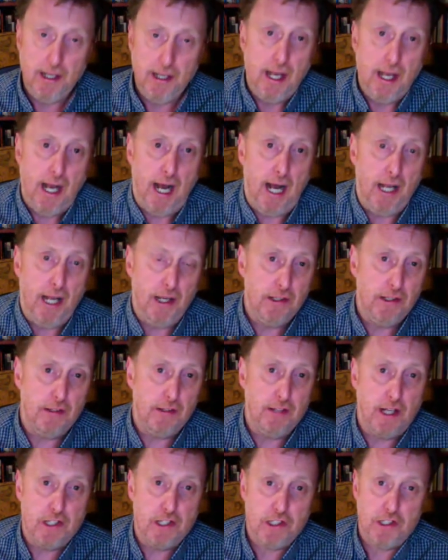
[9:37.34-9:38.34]
And
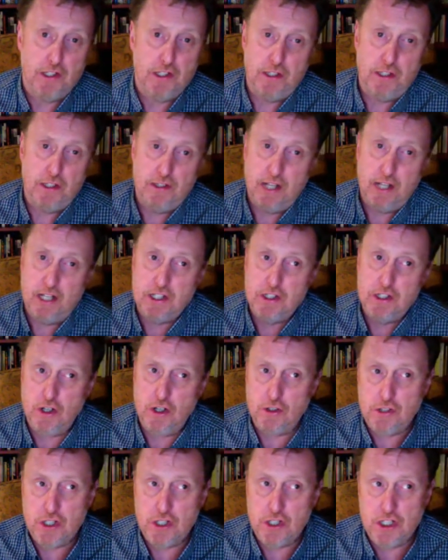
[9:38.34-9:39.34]
that's that's not
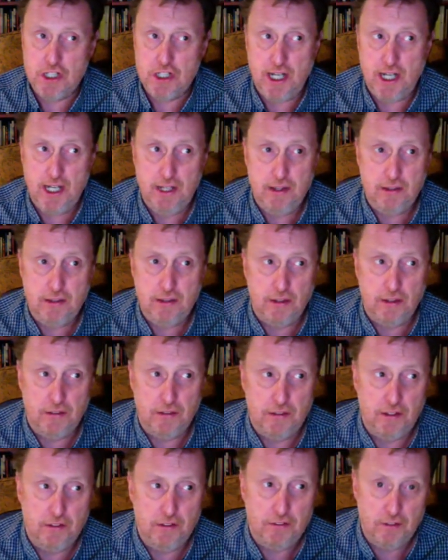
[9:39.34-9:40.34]
to say that
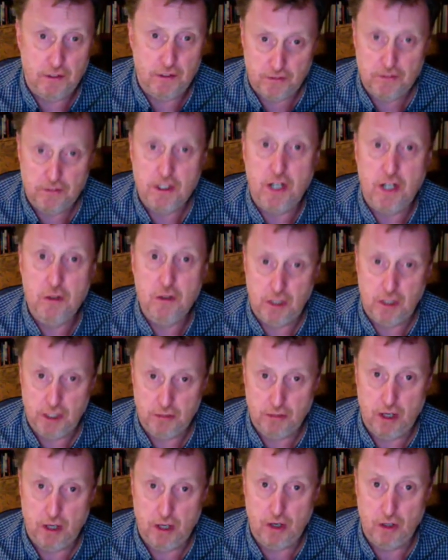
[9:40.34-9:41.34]
these things are totally
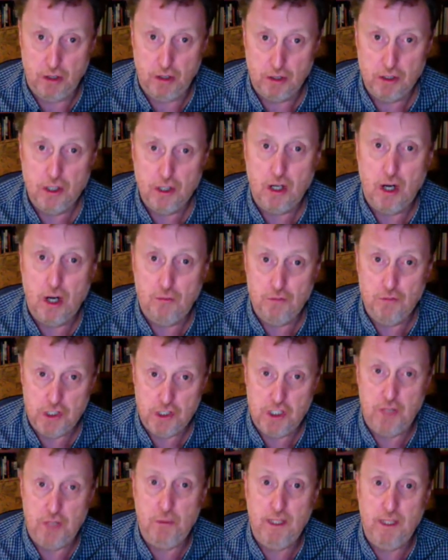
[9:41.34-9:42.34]
wrong. Obviously,
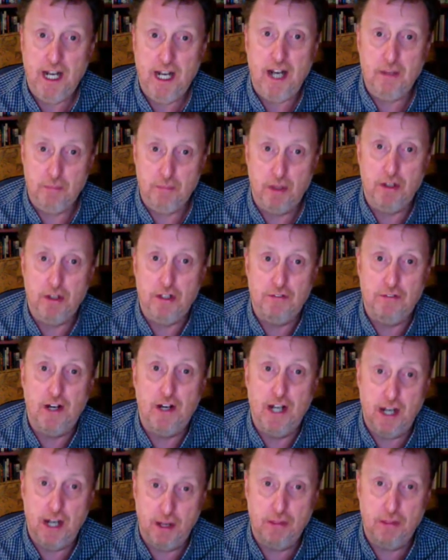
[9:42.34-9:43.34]
we can modify
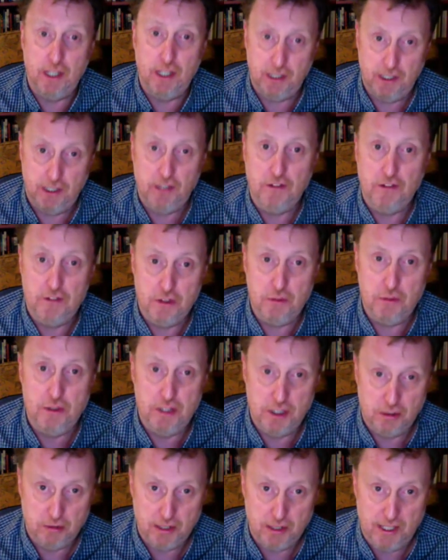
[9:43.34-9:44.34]
our thinking to a
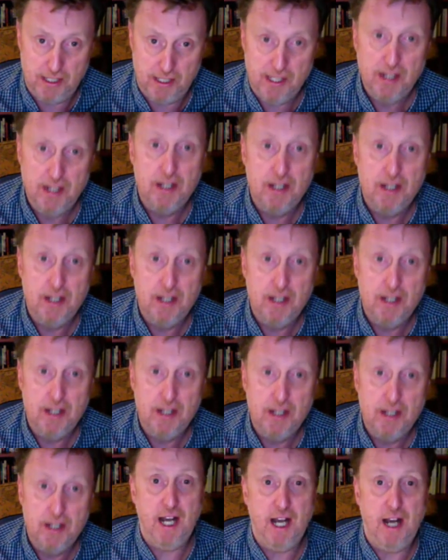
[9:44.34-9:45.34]
degree, and we
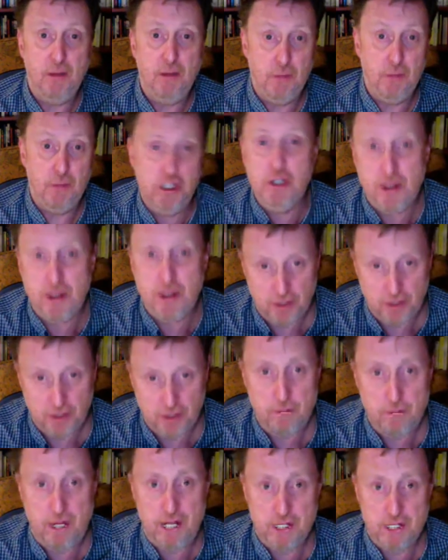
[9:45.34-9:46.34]
can we do have the
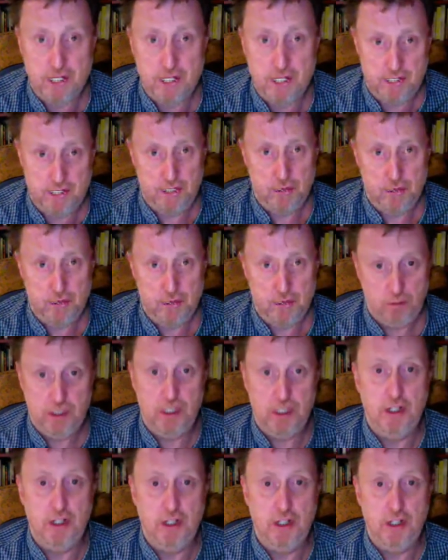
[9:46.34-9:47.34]
capacity to
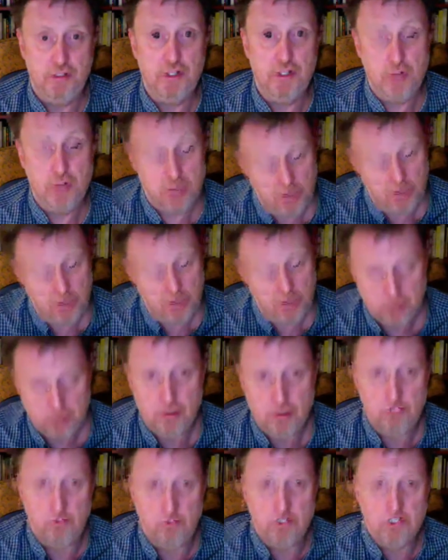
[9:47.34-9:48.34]
observe to, to
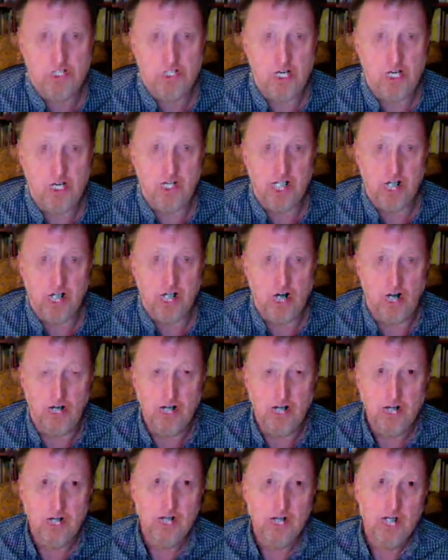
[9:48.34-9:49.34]
agree what's going on.
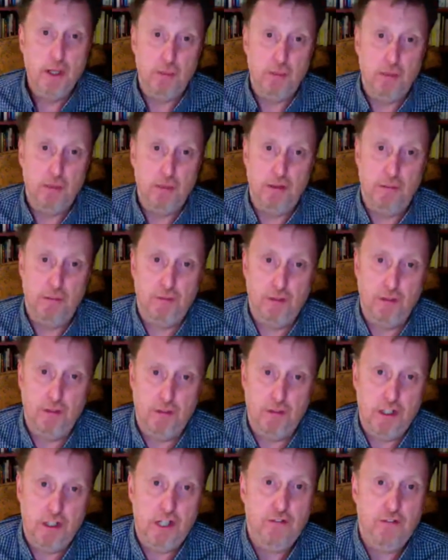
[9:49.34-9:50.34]
But the, the,
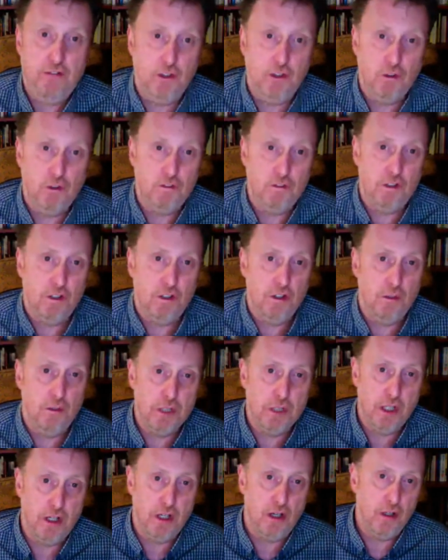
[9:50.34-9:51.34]
the difficulty comes
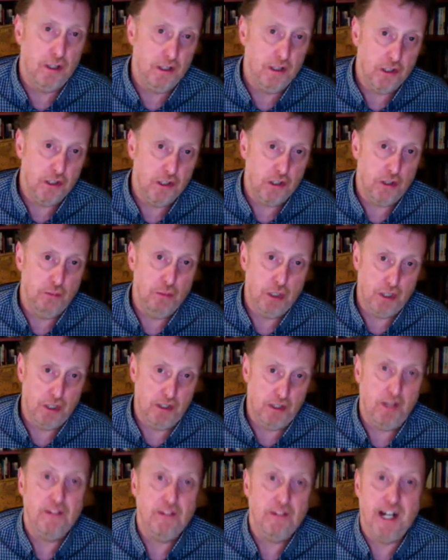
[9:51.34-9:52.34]
along in the assumption
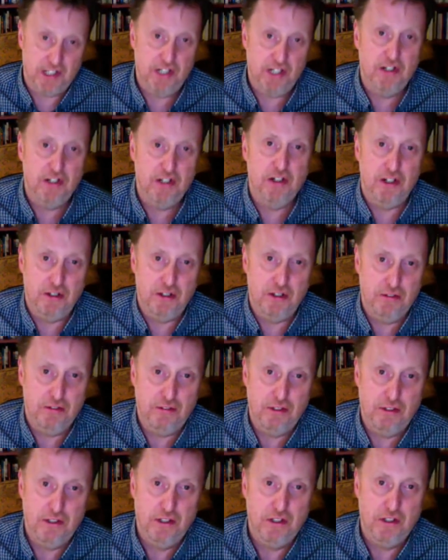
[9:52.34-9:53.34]
that that's
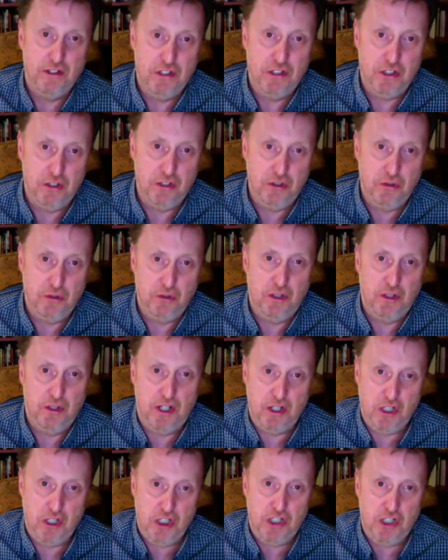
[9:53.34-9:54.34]
enough to
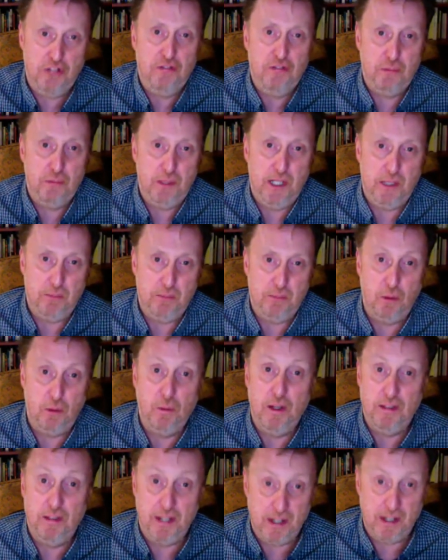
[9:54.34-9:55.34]
shift people
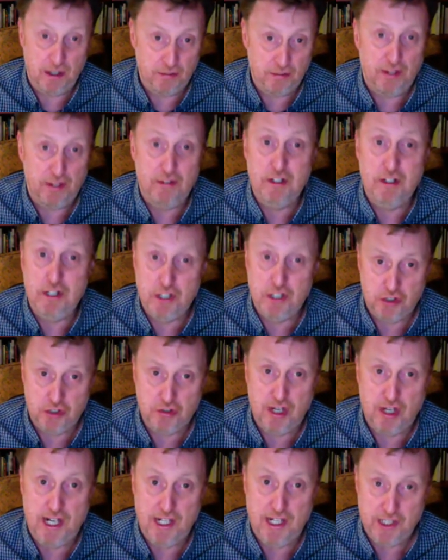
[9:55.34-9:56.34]
when they are very
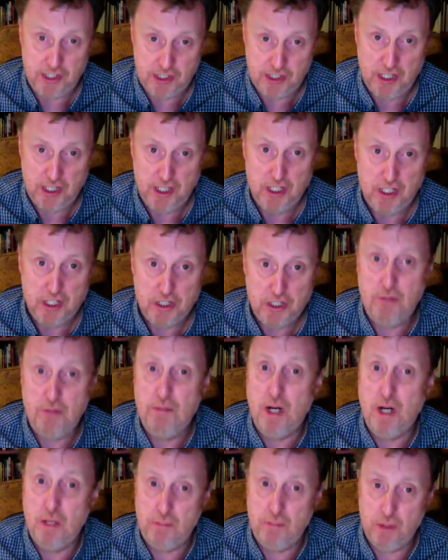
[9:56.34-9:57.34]
distressed. So it
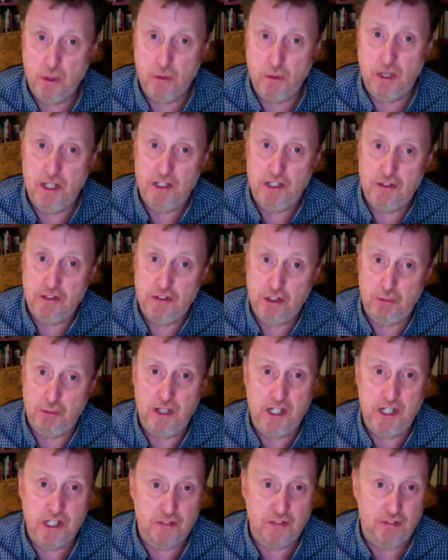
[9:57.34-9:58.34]
might be all right if someone
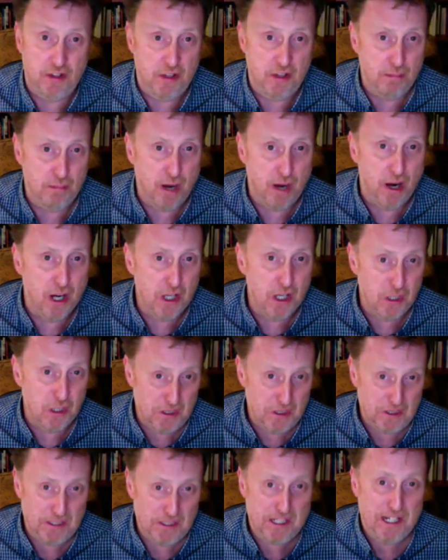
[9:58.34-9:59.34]
has a very
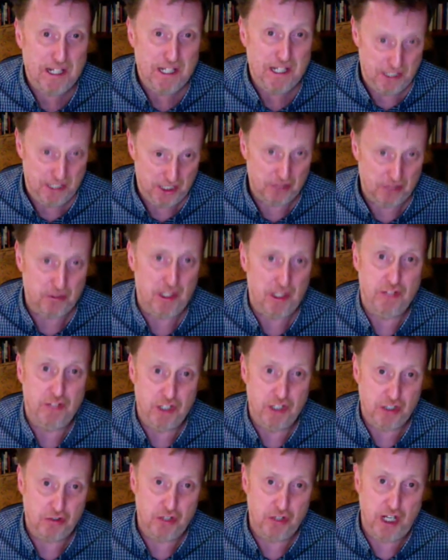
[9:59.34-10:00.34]
mild degree of
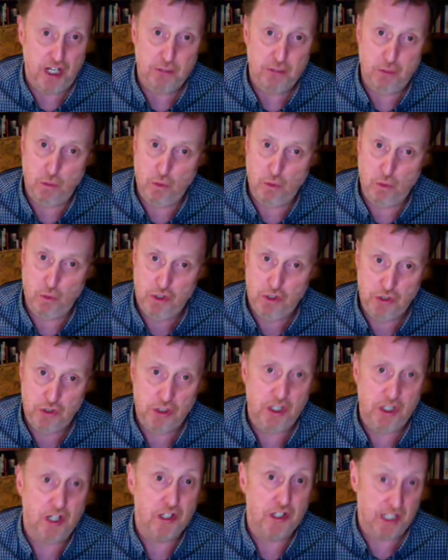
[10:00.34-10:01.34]
distress, but once you
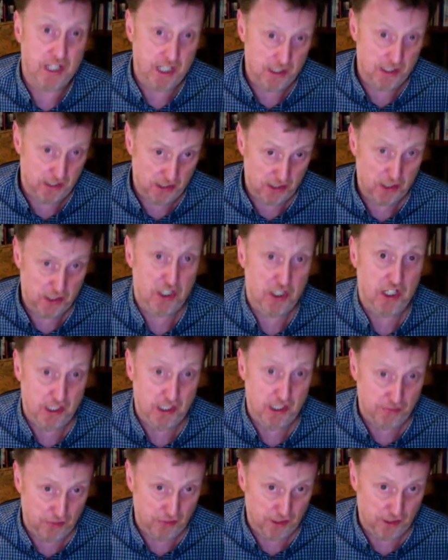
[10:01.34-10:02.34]
start to get into
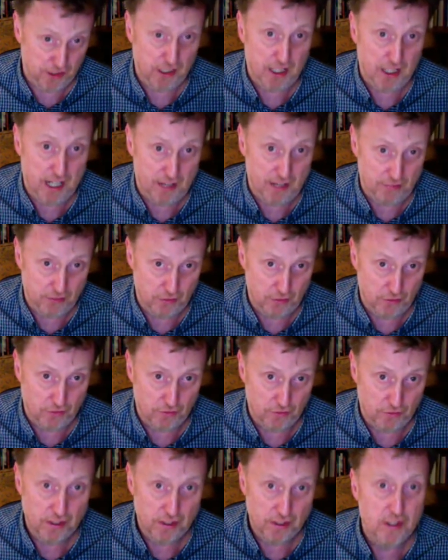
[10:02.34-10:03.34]
significant
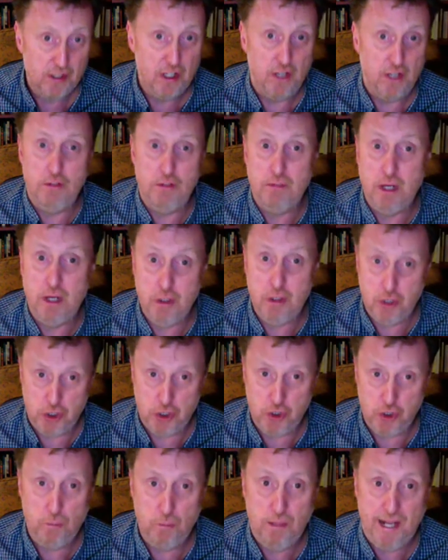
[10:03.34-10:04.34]
levels of
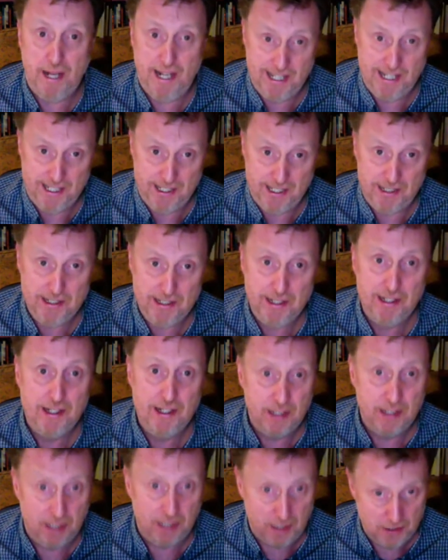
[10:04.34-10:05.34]
emotional pain,
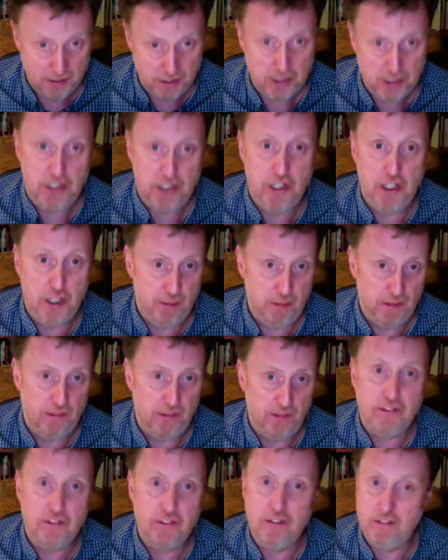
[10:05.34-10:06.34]
and
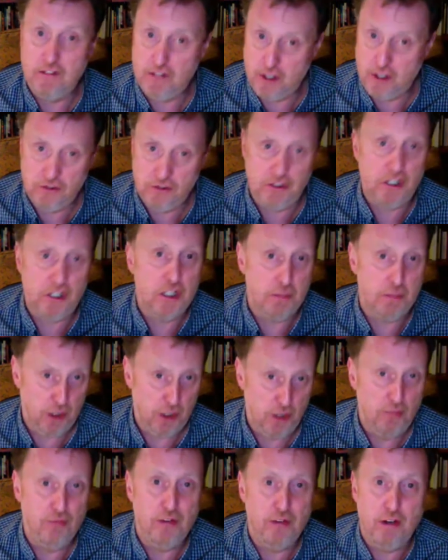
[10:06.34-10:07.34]
disturbance, those things
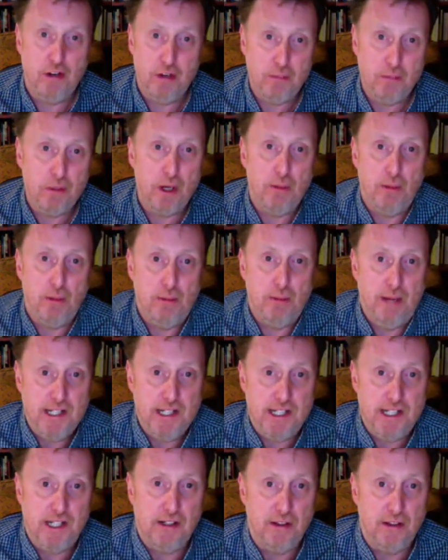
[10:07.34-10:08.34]
become very
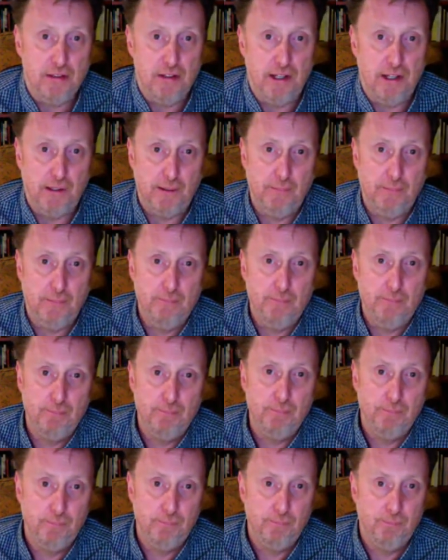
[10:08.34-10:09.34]
problematic, I think. And,